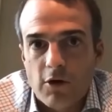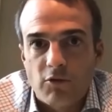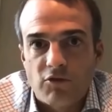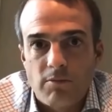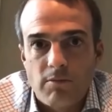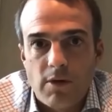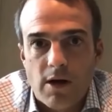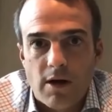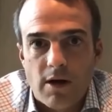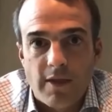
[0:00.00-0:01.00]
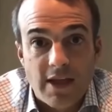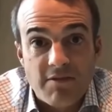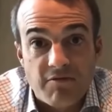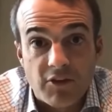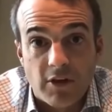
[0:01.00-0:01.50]
coach uh, that
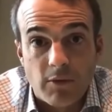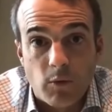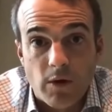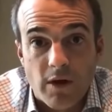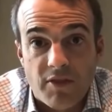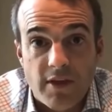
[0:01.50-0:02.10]
he visited with,